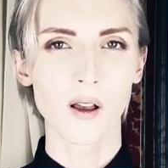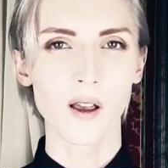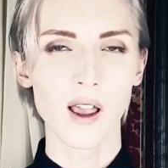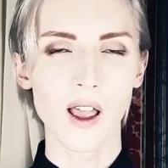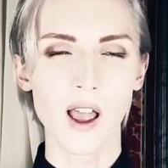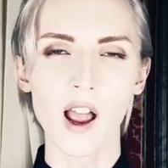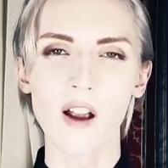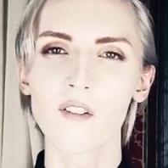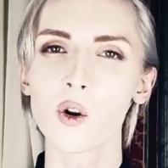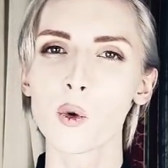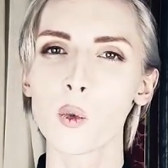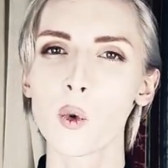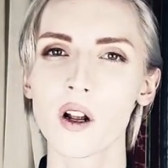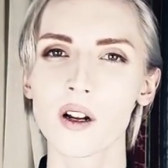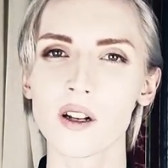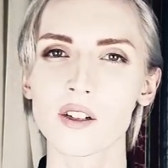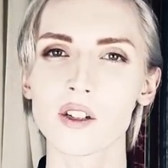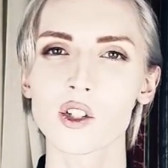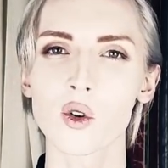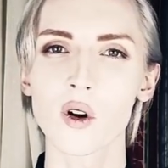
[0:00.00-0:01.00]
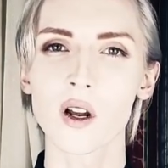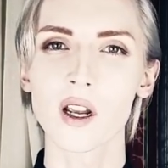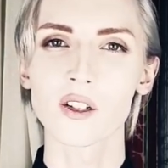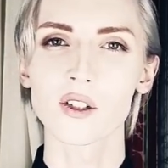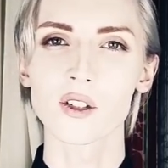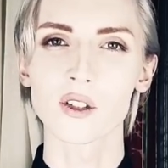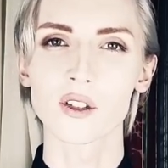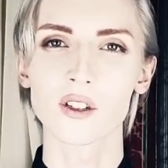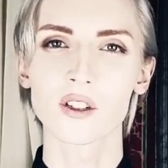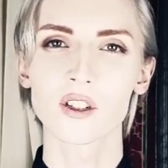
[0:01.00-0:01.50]
Everyone is trying
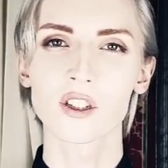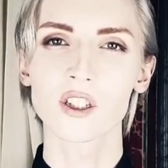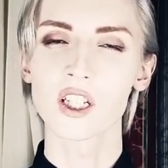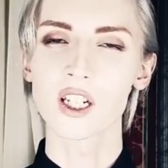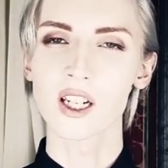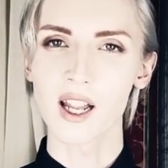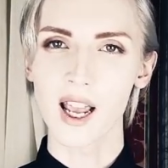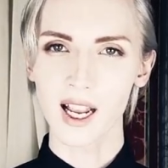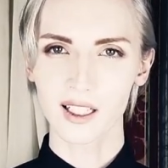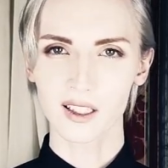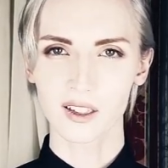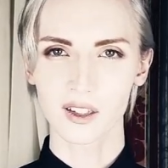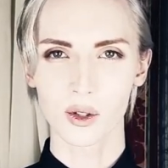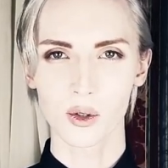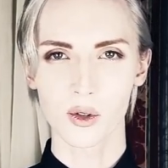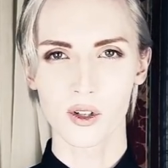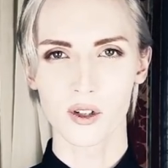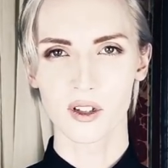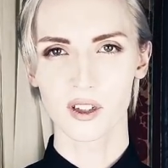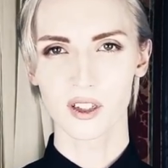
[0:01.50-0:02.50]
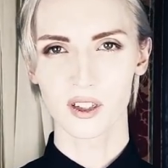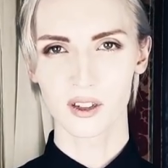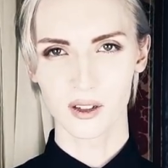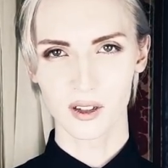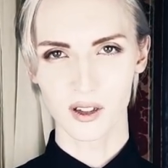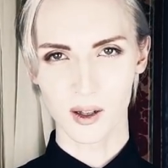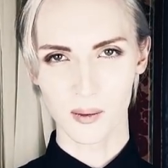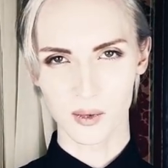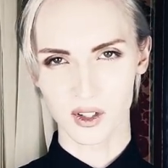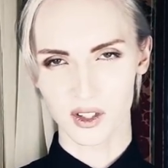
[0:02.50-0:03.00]
to connect to
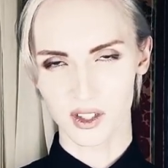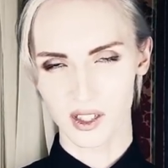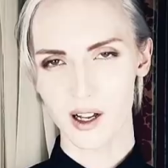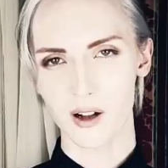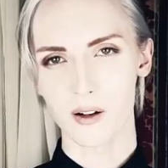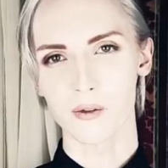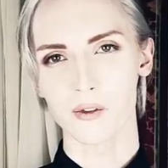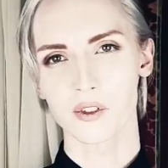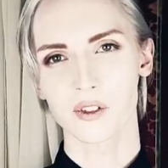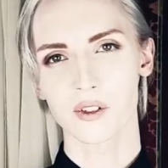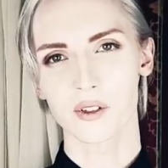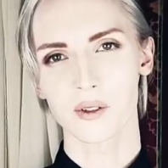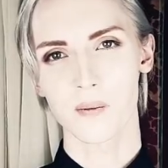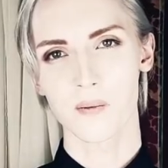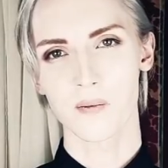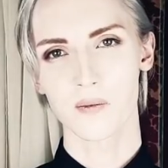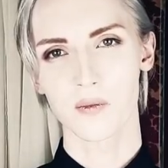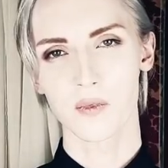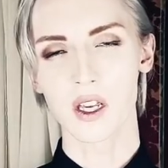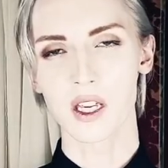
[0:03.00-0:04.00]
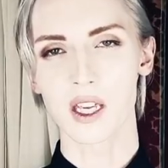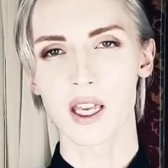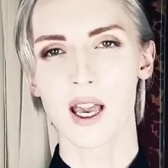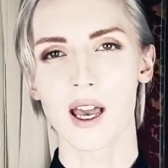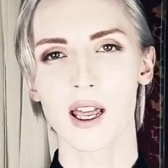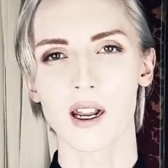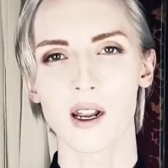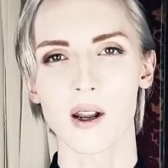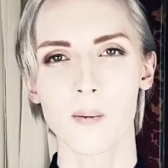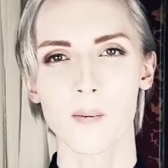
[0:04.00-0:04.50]
themselves
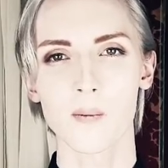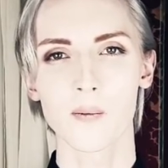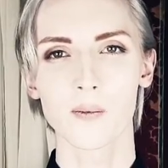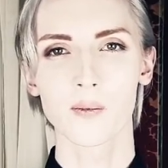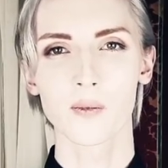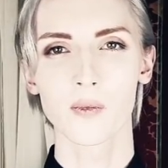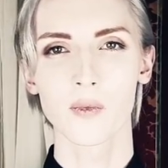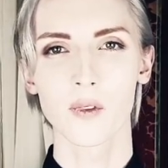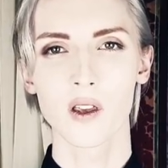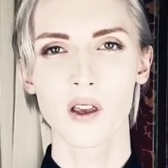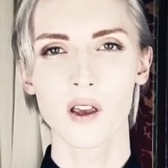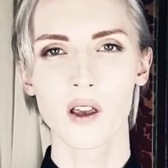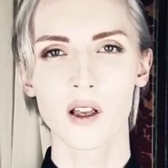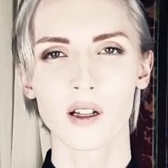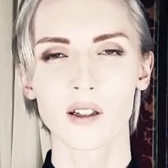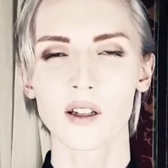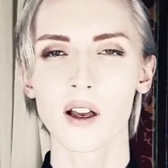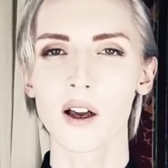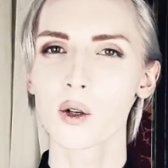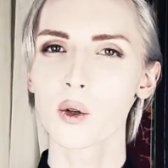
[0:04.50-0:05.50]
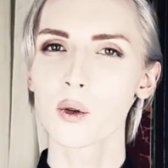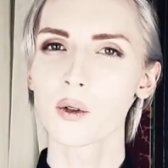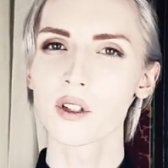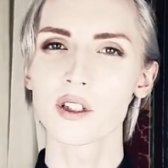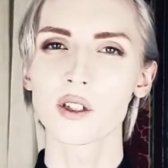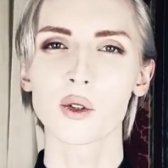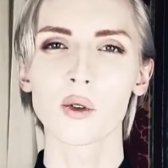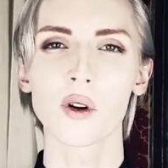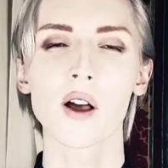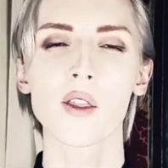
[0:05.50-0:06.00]
again. Not only
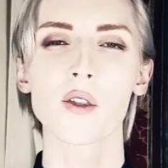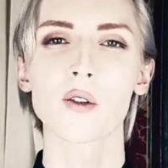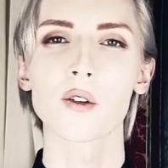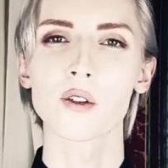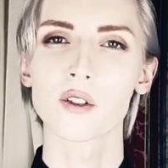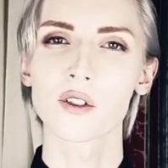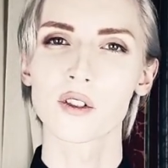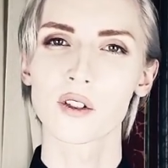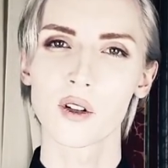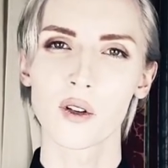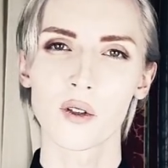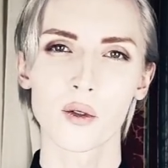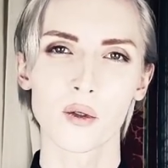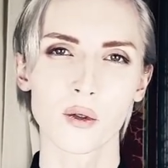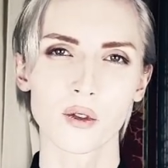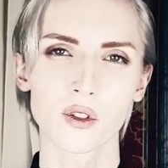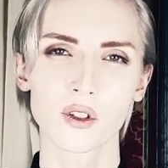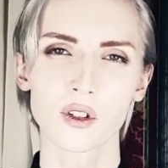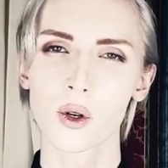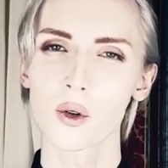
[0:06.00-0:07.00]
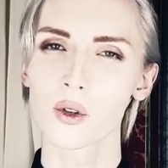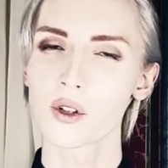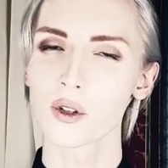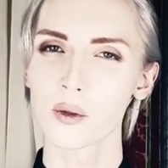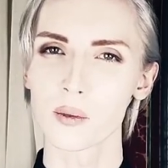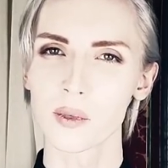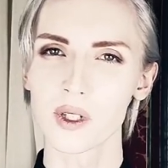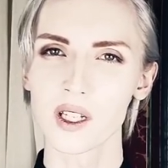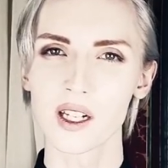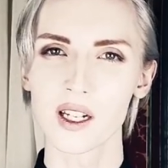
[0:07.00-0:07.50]
to others through social
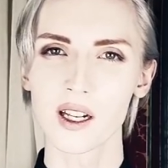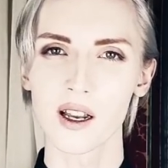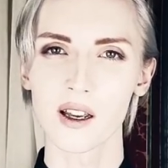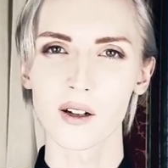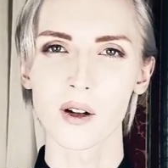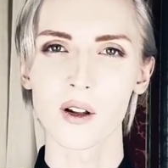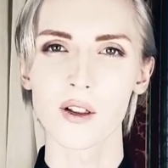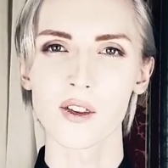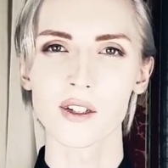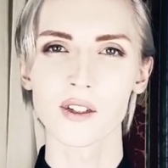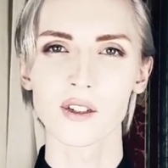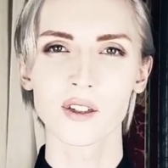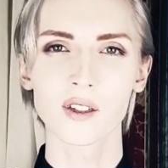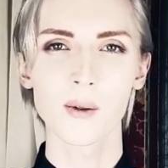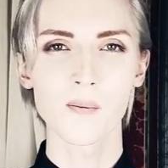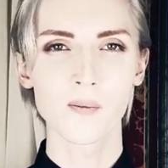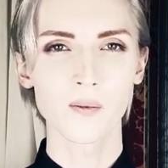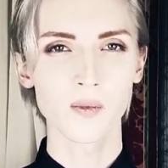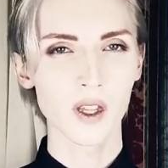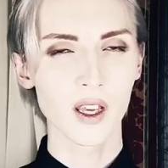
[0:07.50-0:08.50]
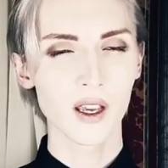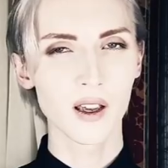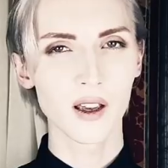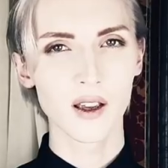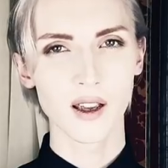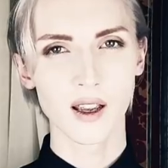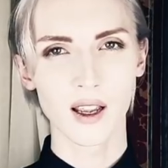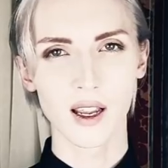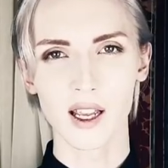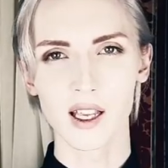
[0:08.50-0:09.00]
media and all this
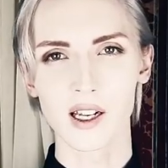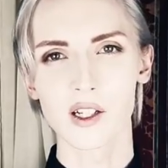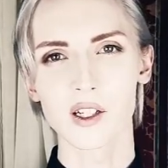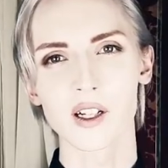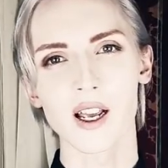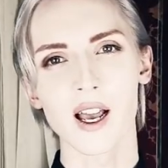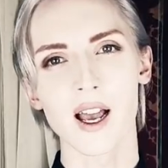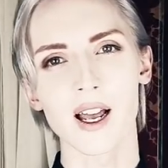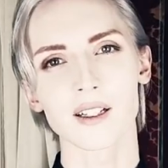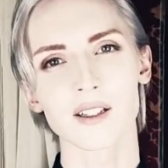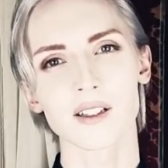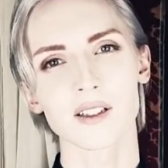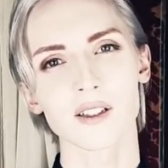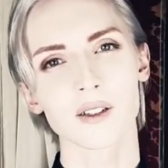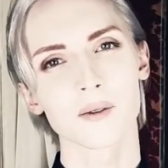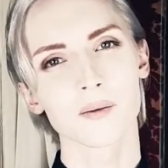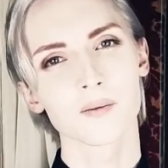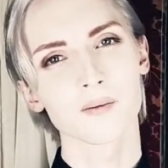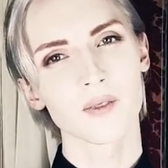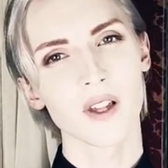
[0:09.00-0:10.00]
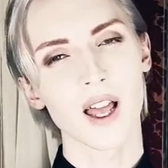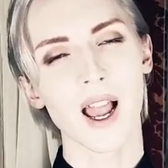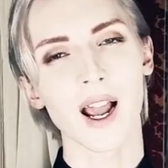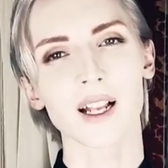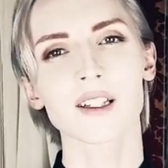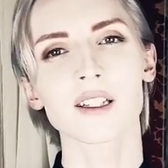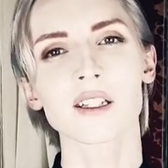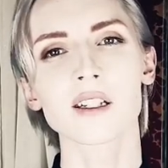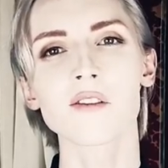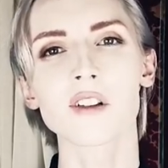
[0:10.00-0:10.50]
internet
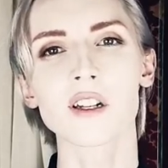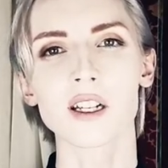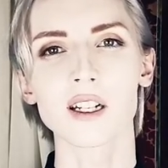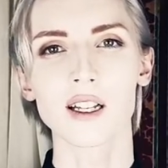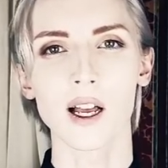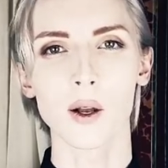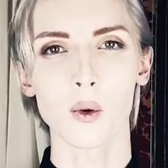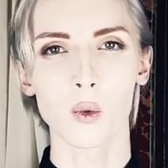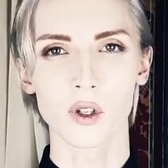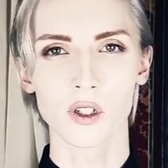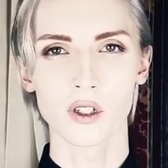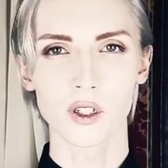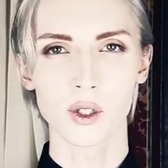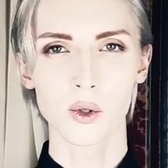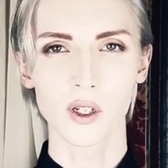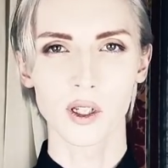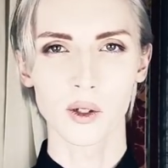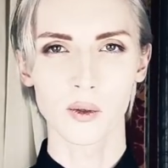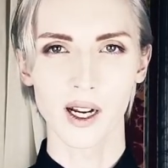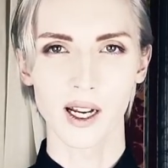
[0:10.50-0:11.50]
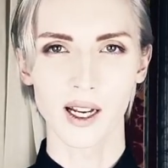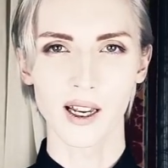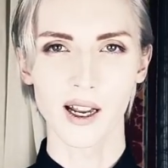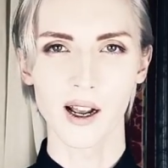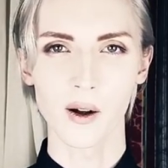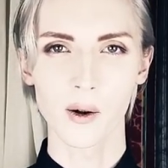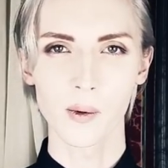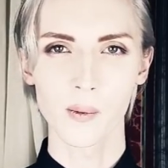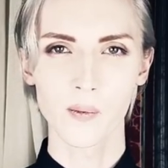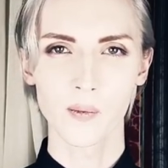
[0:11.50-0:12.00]
activity that we're doing right
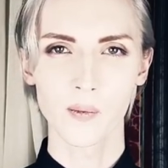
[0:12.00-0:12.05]
now,